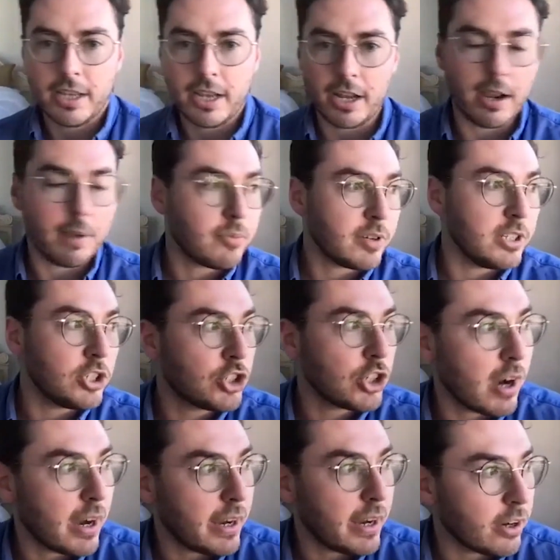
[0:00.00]
I'm pretty
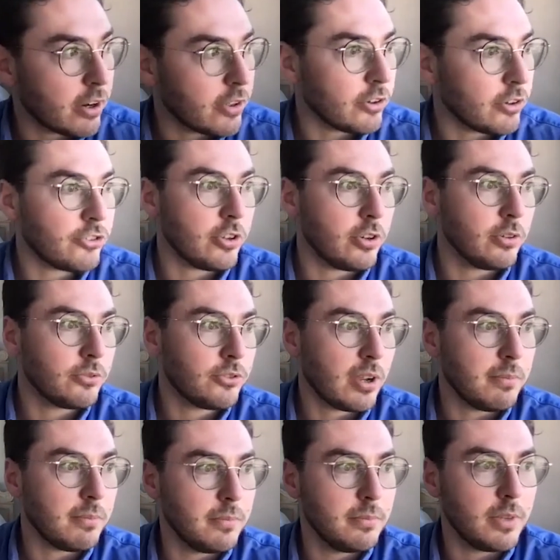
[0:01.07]
sure I hear there's still
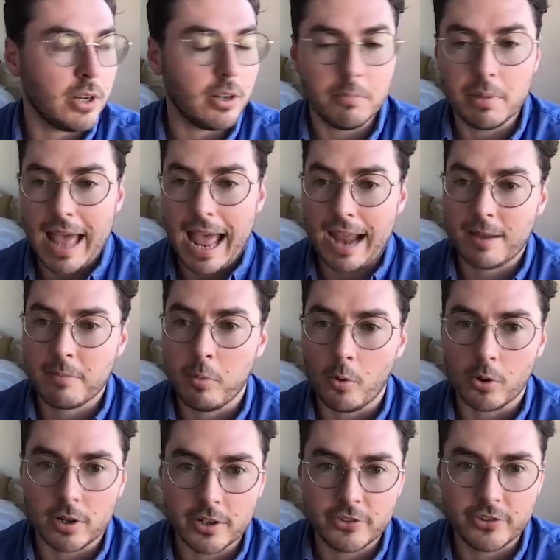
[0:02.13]
some
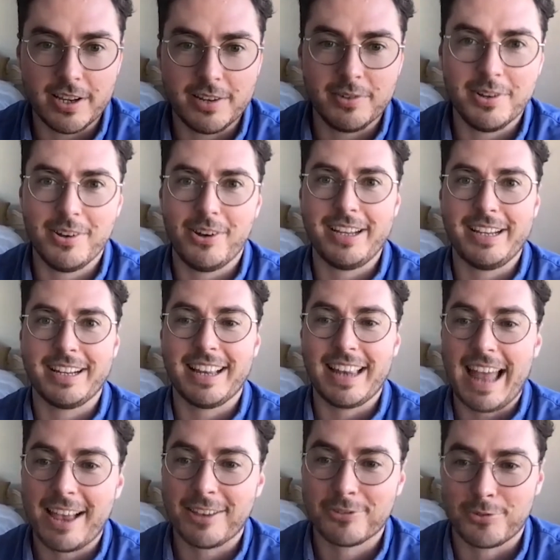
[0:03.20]
blackboards in
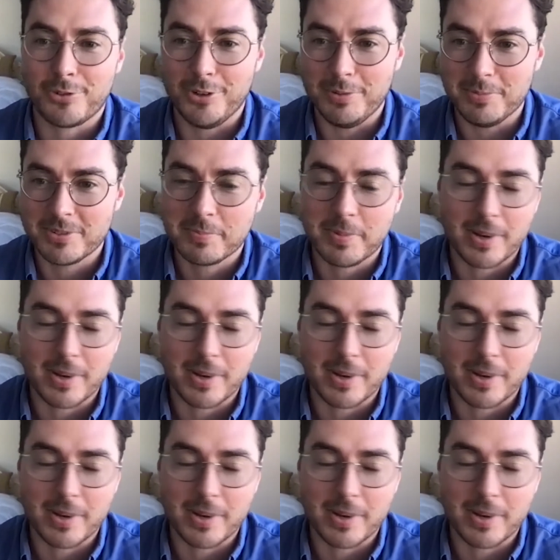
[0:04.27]
classrooms,